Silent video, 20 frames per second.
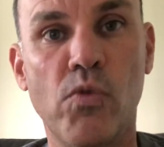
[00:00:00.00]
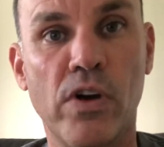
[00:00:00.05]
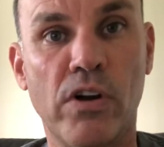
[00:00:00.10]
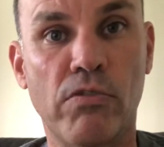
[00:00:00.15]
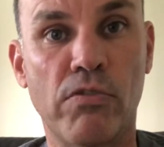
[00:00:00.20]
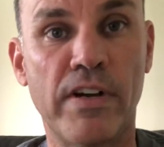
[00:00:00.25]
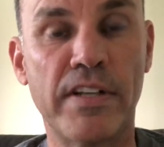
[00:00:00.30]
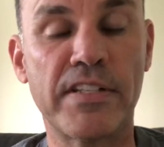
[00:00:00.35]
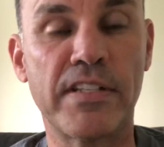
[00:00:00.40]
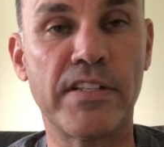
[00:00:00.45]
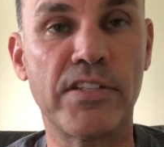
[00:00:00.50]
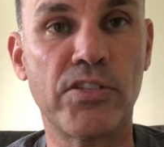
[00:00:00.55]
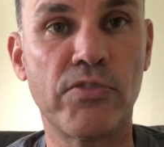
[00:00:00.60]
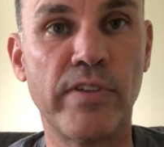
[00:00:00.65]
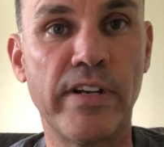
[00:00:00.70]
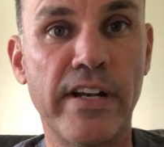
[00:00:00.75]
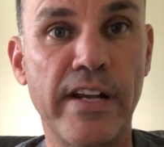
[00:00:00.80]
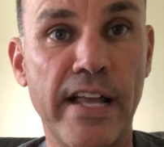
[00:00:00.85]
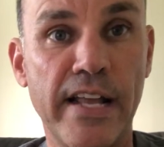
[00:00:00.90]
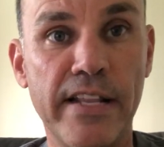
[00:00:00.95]
crossing the
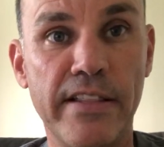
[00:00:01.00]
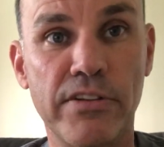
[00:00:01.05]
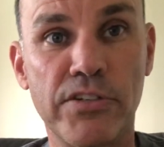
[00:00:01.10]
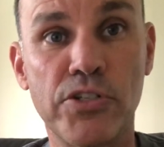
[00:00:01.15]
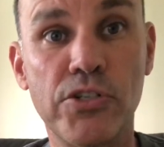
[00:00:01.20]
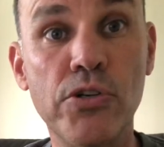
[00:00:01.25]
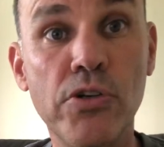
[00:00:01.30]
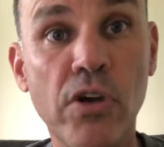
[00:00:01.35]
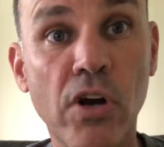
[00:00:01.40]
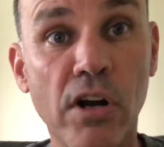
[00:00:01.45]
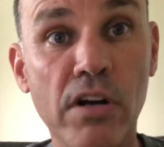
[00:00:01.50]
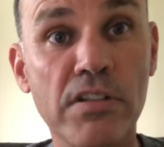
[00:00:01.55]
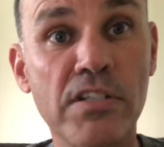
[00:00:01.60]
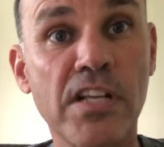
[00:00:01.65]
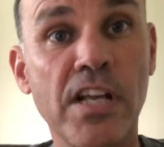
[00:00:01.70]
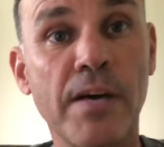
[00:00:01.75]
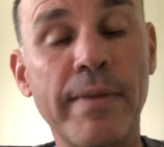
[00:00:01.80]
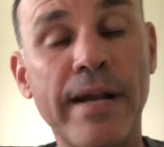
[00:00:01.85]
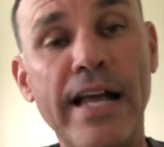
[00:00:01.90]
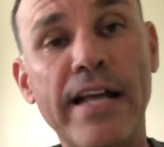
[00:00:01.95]
street at night and there's two cars
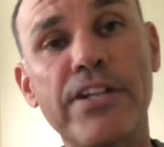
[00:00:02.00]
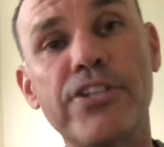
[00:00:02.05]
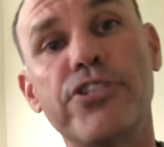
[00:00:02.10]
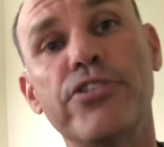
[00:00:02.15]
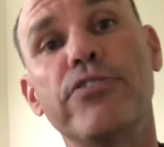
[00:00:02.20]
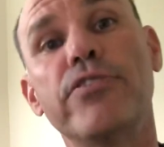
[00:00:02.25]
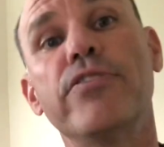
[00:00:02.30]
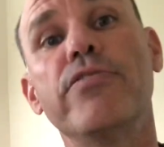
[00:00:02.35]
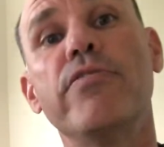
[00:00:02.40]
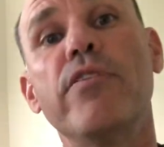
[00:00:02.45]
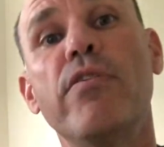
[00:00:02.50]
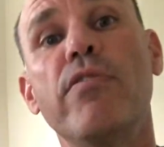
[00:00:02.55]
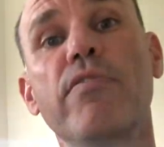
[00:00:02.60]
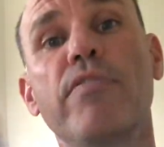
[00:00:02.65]
coming at you, you know